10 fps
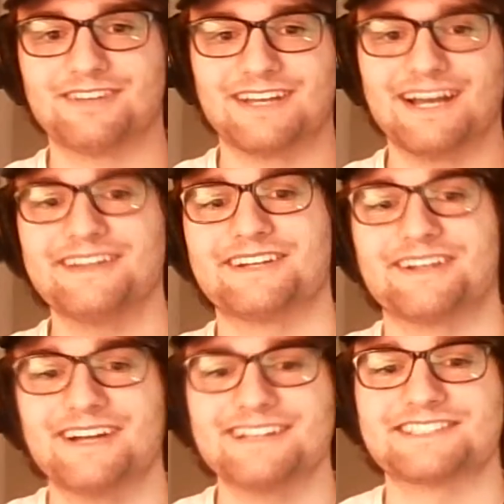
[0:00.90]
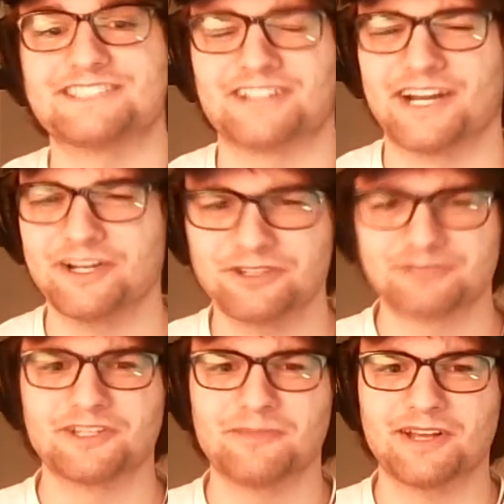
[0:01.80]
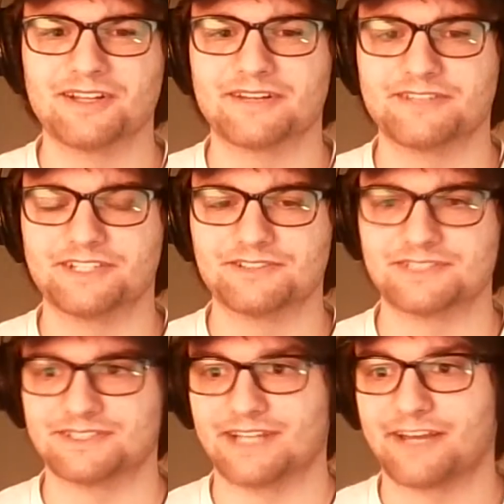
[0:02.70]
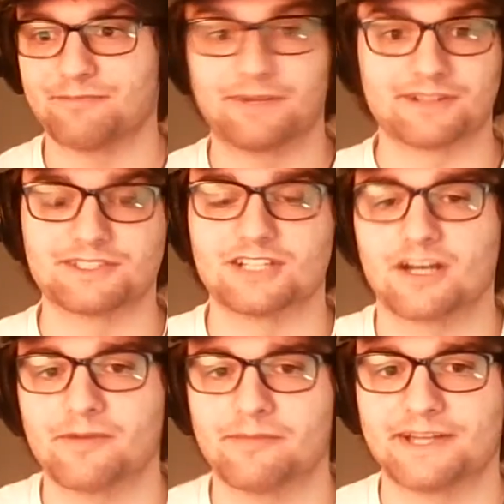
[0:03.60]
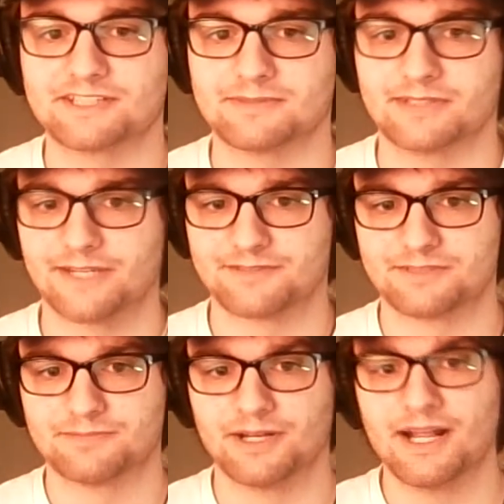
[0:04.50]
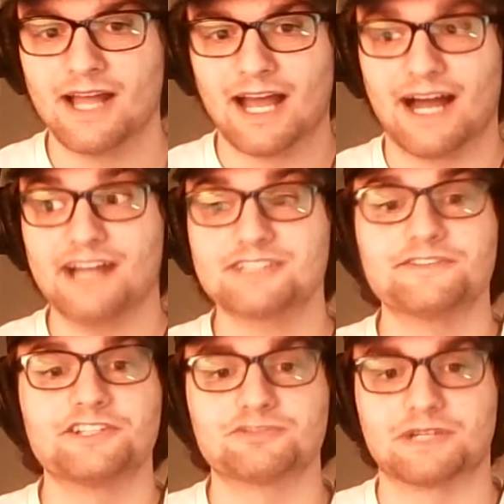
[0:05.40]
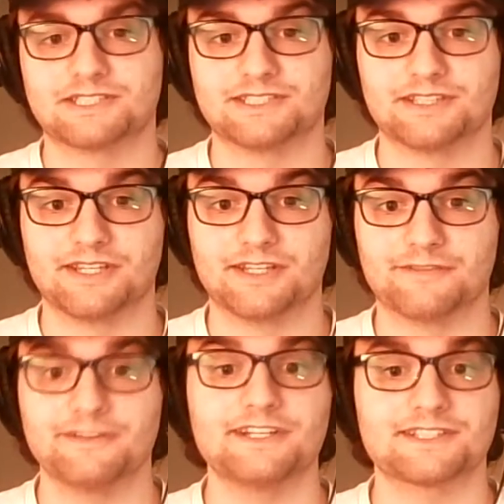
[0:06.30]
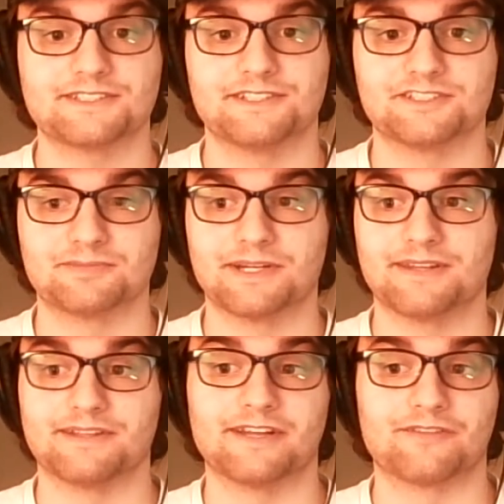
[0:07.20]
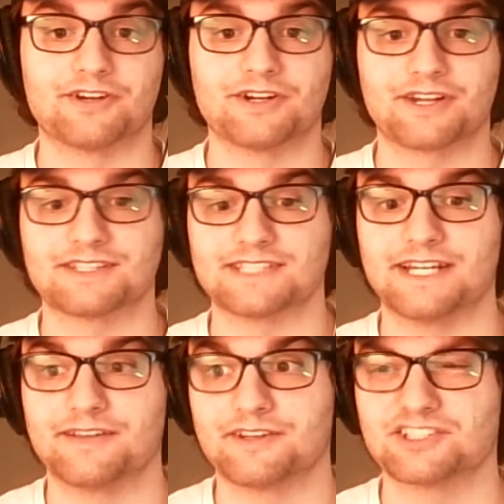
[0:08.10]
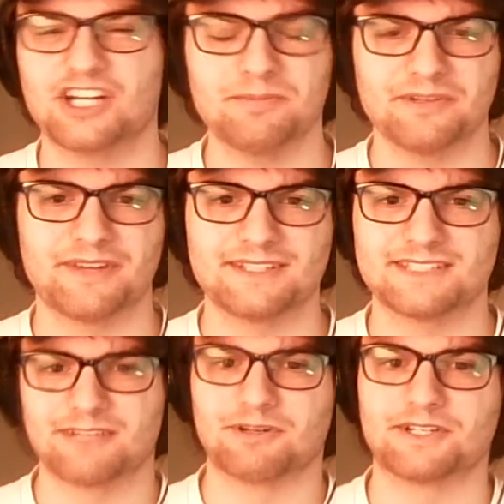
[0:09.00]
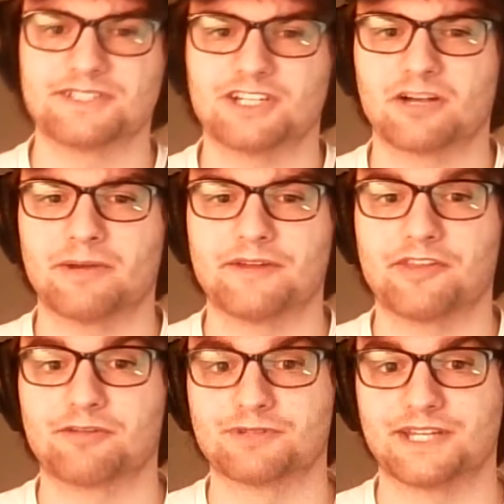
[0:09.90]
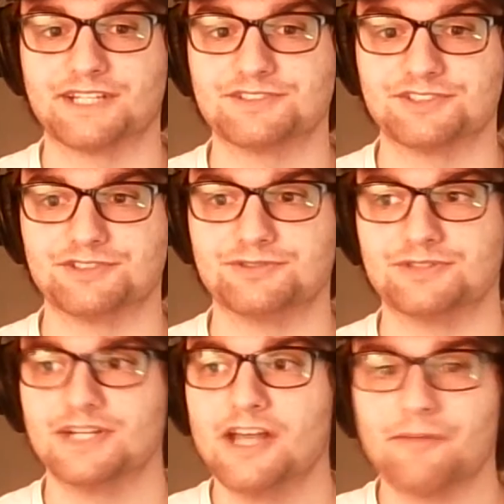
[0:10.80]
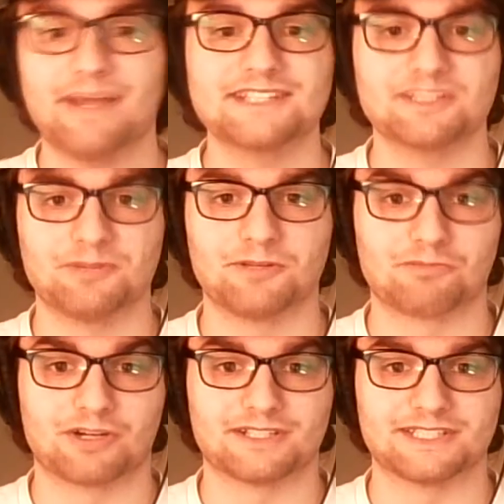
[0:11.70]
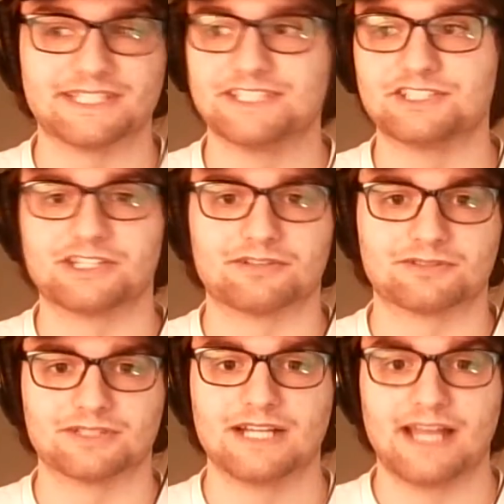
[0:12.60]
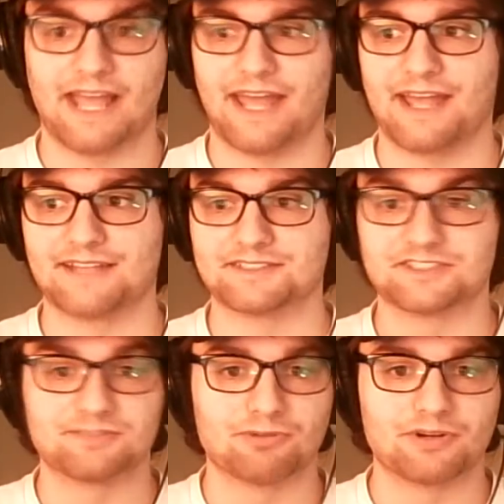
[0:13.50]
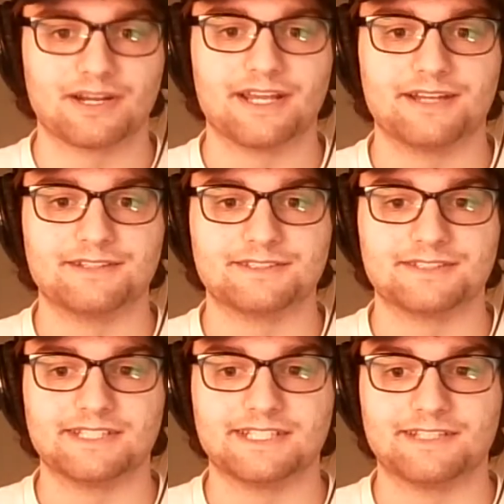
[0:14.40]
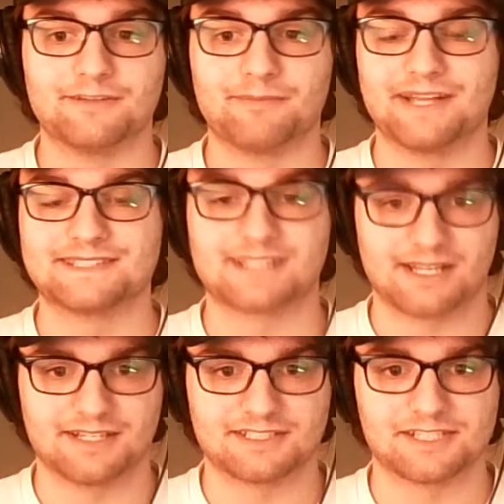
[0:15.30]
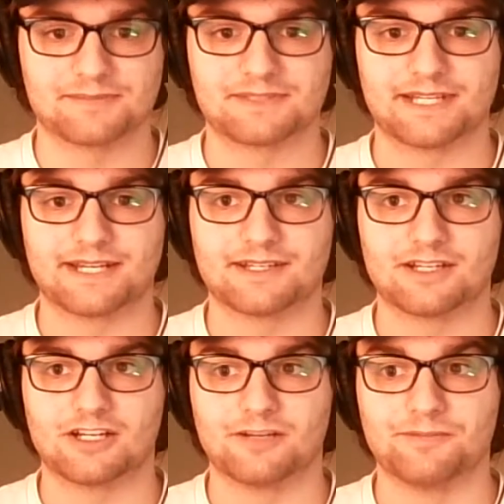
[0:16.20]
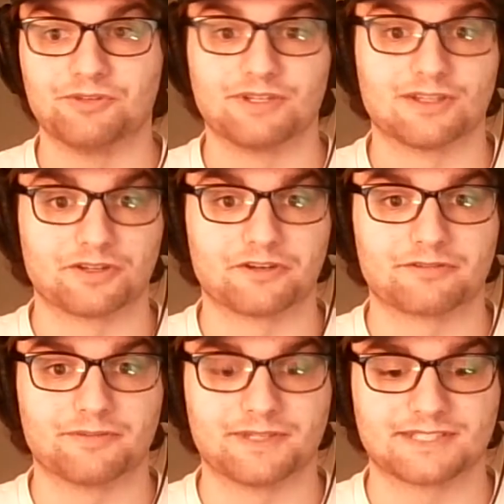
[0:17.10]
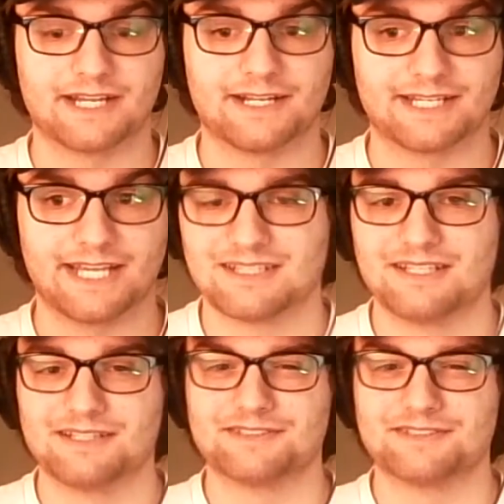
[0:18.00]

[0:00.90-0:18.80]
Hi there, Alex here. I know I don't really make a lot of videos and I barely talk about basketball ever, but I just finished watching the Phoenix Suns play the Denver Nuggets, and there's a couple of things that I wanted to talk about that relate to basketball broadly in general as a sport and the basic concepts that you can learn from this kind of game.